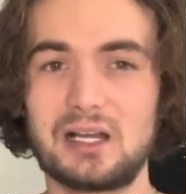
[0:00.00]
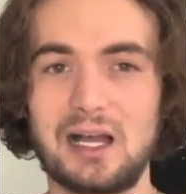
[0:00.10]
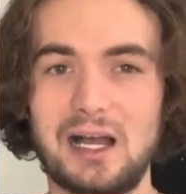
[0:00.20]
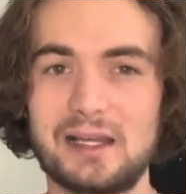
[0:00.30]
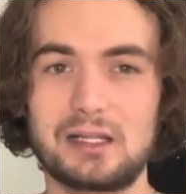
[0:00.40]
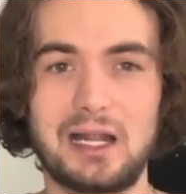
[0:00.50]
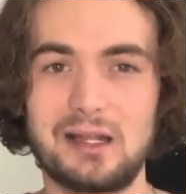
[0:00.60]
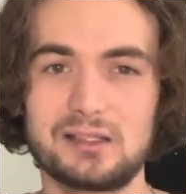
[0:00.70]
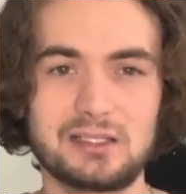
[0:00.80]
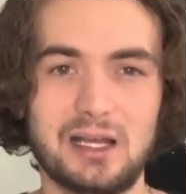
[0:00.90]
I
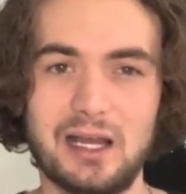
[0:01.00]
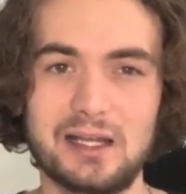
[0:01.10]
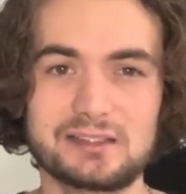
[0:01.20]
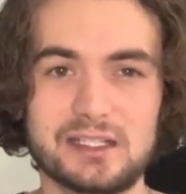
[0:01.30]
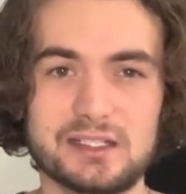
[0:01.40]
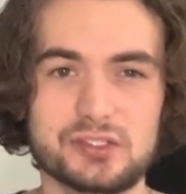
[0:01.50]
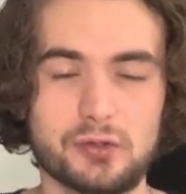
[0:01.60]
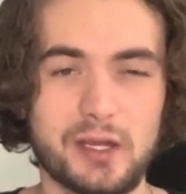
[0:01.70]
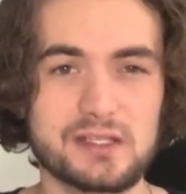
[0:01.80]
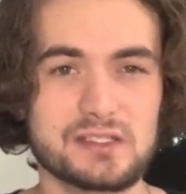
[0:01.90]
think it's
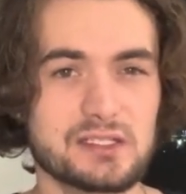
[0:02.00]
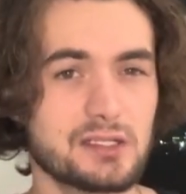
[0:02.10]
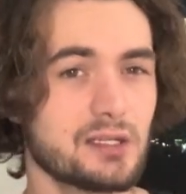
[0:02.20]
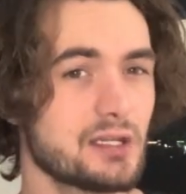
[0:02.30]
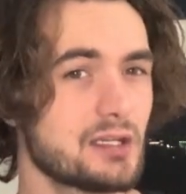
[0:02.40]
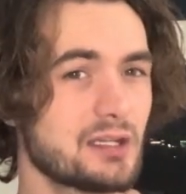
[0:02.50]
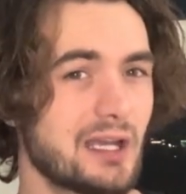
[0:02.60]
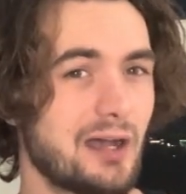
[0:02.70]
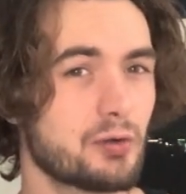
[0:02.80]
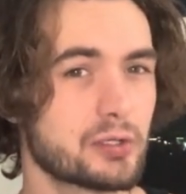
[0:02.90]
crazy
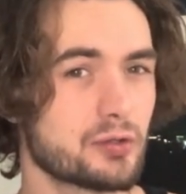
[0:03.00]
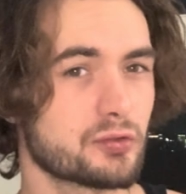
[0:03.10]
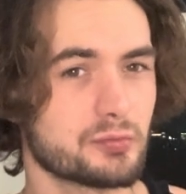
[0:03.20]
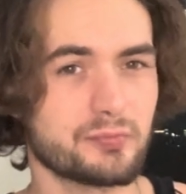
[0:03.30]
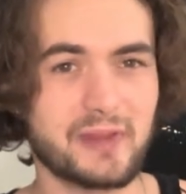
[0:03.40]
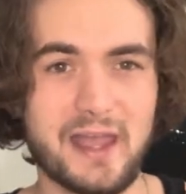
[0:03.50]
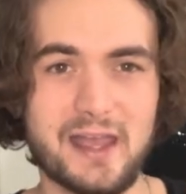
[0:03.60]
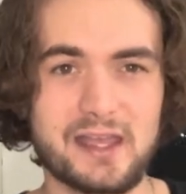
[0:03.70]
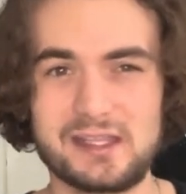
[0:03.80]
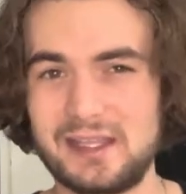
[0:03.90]
how it goes from
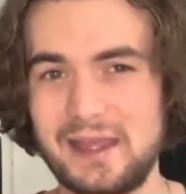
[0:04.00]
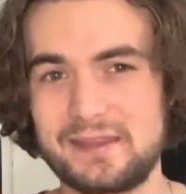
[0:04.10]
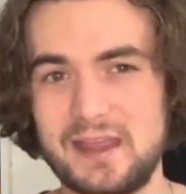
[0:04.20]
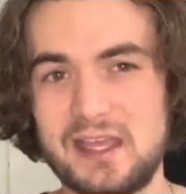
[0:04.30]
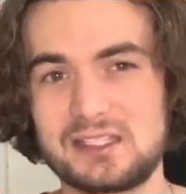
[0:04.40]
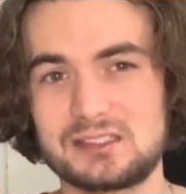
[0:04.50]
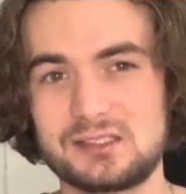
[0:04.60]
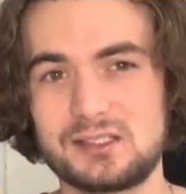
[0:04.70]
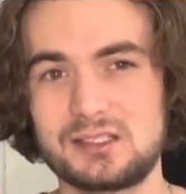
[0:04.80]
that, and then